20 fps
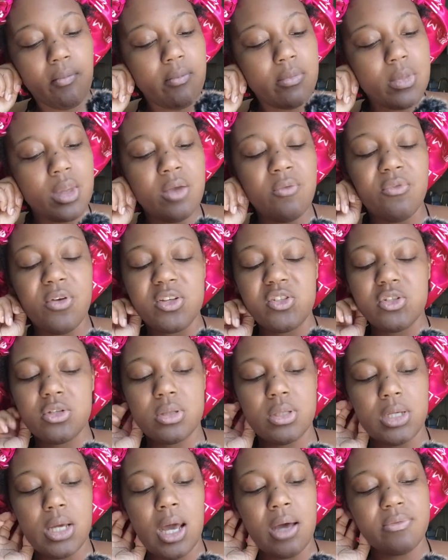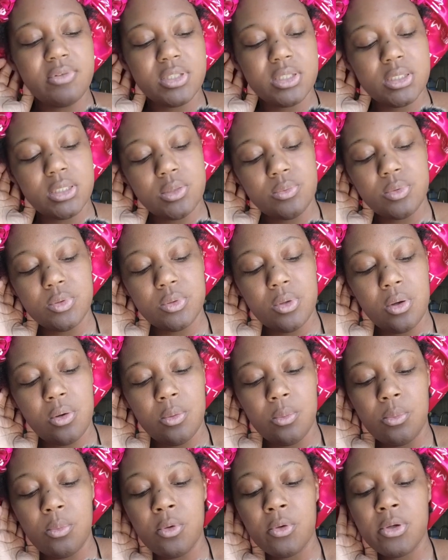Eventually, obviously, we'll go
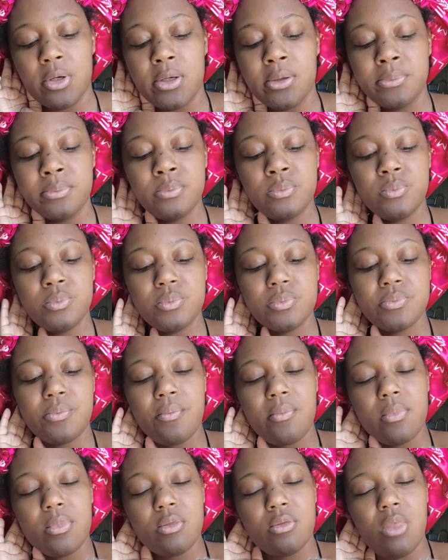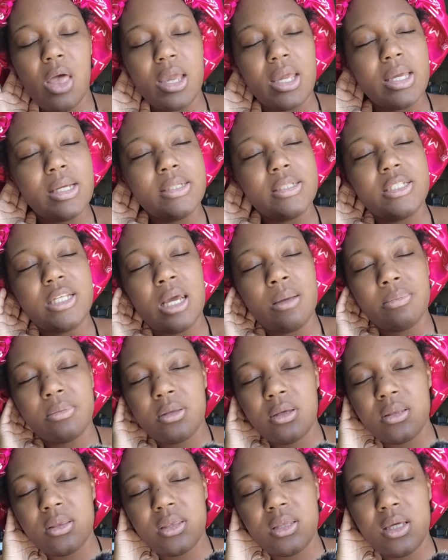more like in depth
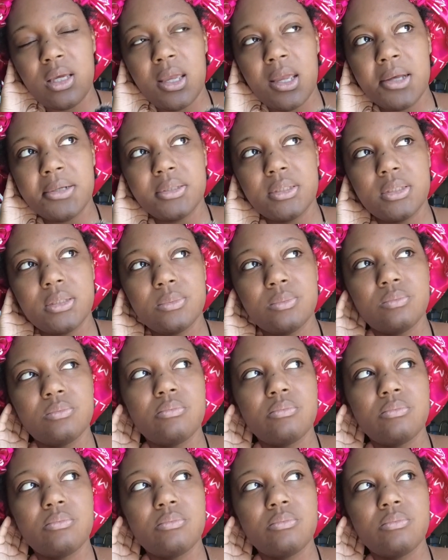on things.